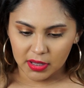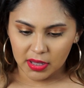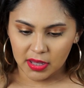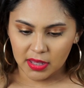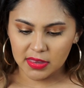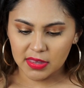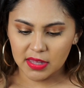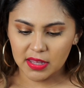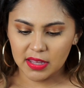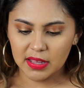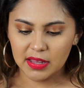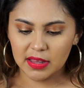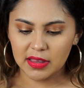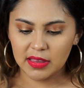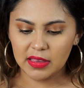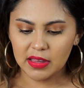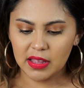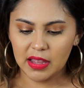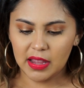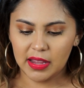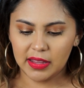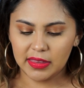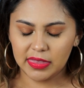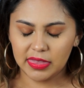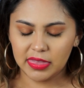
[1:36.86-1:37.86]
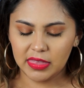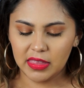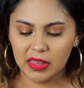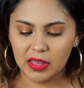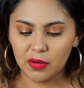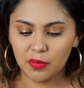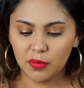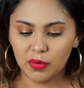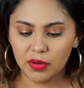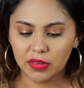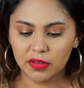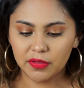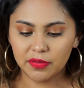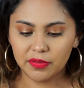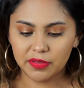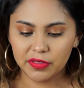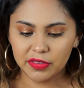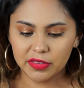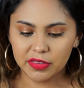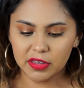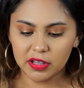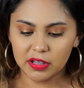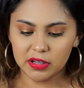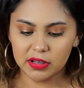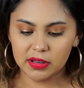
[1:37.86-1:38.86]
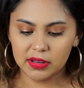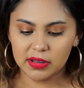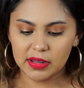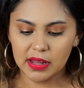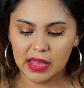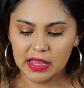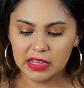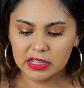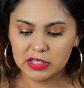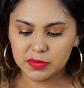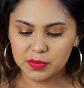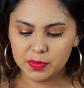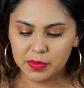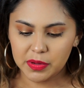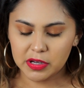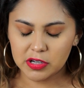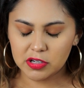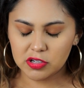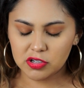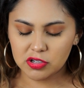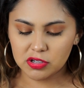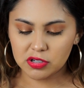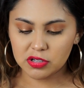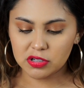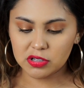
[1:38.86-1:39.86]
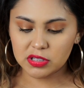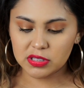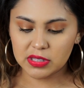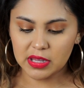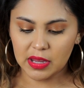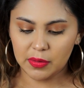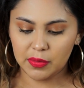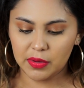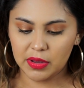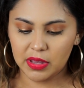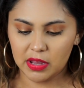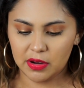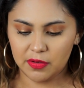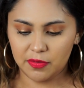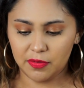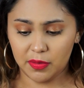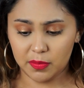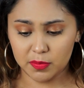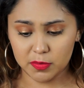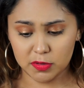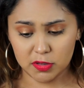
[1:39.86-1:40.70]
And then I think one of the last pictures that we had from